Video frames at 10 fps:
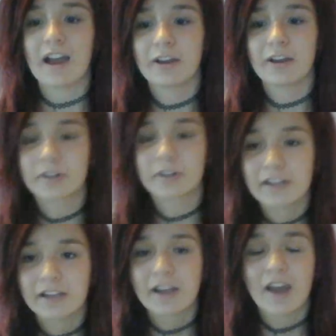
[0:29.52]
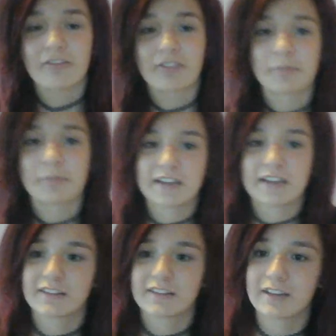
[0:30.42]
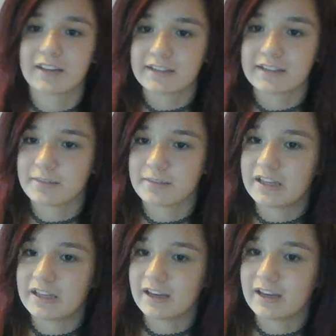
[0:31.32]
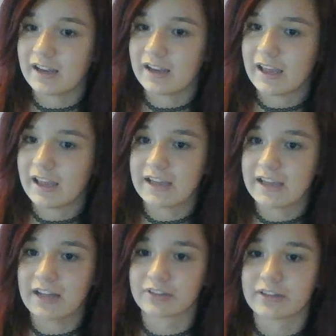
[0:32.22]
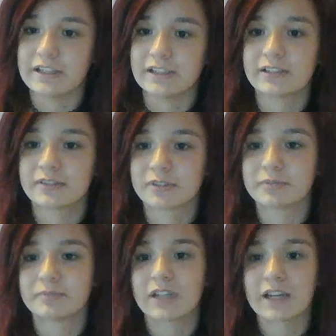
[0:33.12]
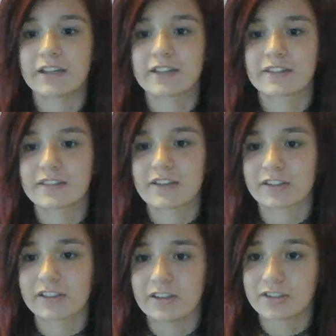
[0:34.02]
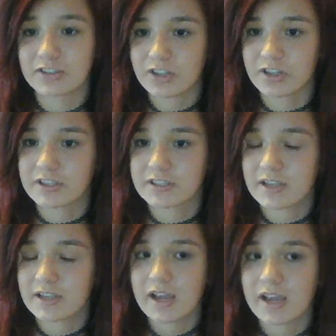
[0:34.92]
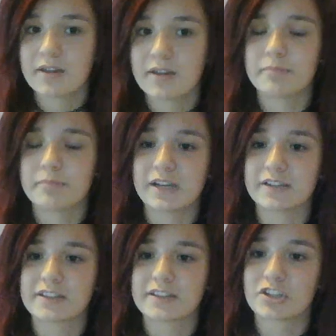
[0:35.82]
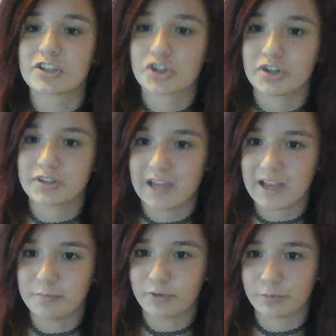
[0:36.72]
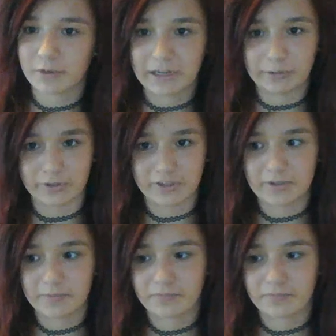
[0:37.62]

I ordered it from the exhibit, a gallery. Well, not necessarily the shirt, because the shirt came with what I ordered.